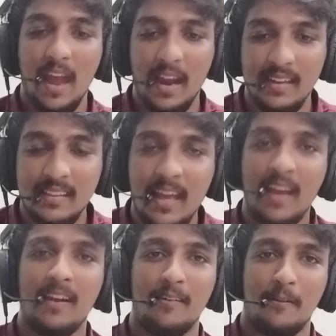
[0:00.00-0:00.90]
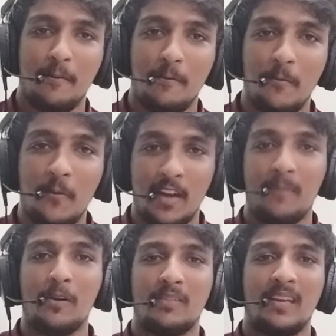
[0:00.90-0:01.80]
And there, we were
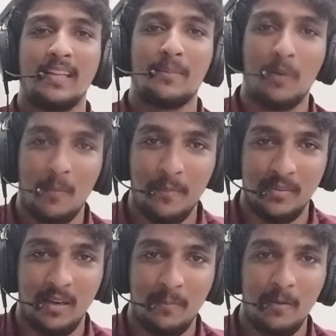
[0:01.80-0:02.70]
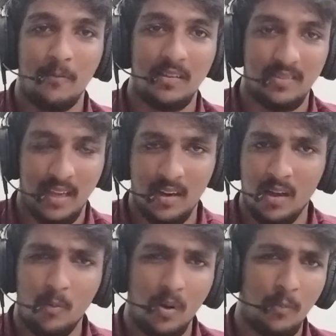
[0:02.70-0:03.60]
able to select the problem statement, which is
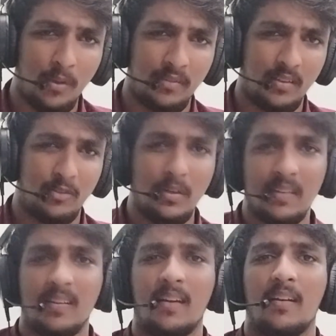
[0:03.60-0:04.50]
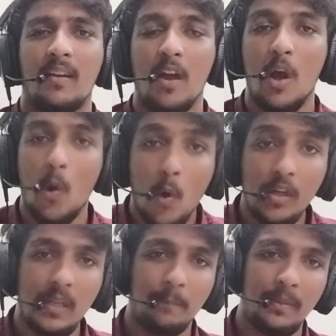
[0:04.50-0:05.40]
NR1162. It's an
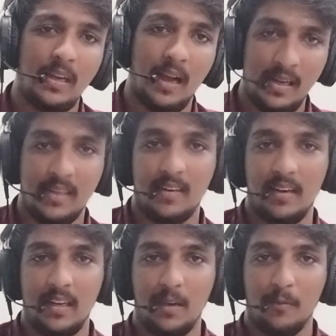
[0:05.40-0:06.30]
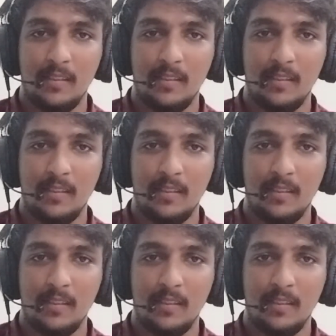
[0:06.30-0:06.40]
OTP alternative.